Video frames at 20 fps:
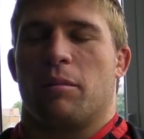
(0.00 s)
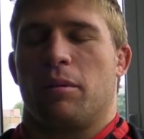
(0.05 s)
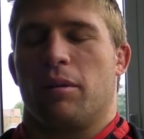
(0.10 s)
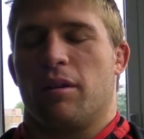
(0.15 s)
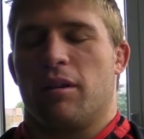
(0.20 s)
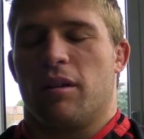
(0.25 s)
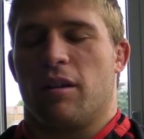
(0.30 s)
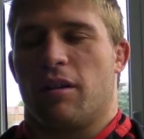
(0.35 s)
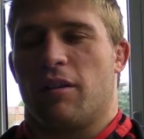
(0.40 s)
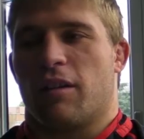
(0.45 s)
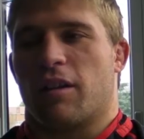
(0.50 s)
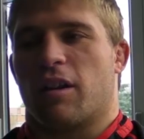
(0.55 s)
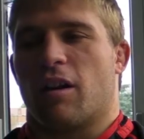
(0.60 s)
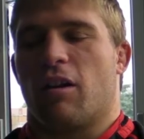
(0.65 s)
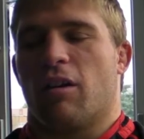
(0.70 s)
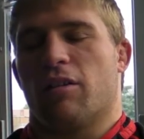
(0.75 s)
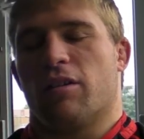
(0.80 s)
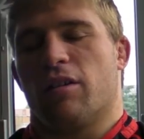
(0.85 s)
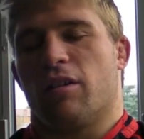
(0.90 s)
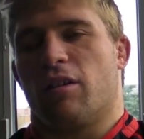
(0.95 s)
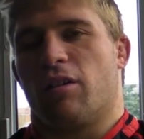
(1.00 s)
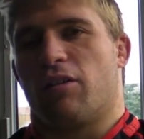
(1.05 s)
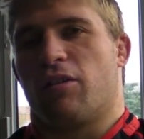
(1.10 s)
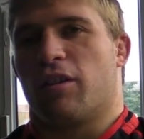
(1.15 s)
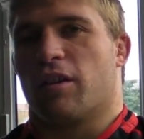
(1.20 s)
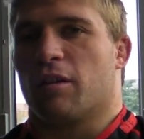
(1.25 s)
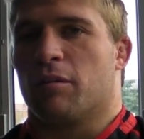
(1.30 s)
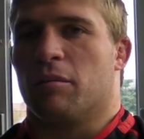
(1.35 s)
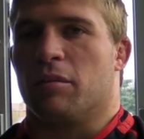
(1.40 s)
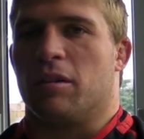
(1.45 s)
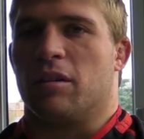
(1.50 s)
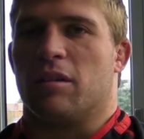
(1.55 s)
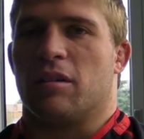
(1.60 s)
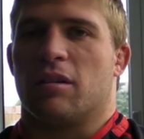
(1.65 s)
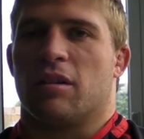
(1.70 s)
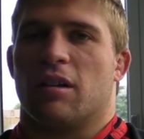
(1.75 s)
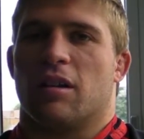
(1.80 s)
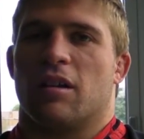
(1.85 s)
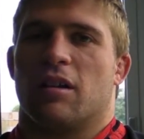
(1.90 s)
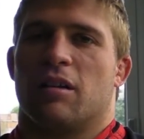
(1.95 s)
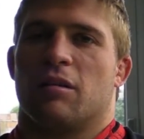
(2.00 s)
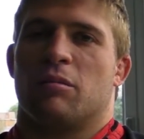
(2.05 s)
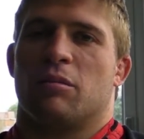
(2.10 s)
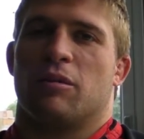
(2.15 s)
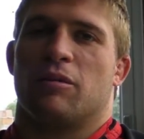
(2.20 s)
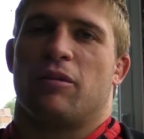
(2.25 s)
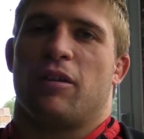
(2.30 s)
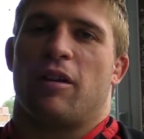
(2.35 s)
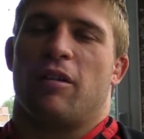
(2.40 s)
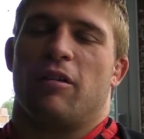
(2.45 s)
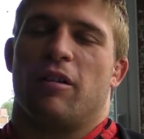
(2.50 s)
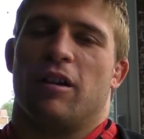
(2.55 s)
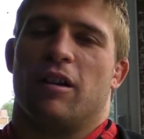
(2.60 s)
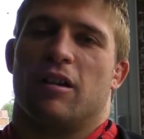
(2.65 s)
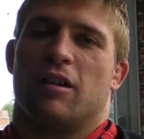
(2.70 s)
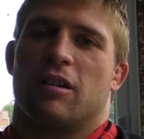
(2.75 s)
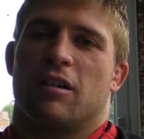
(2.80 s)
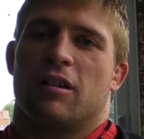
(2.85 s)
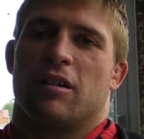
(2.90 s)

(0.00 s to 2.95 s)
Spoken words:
But, you know, the guys at Nottingham and were very,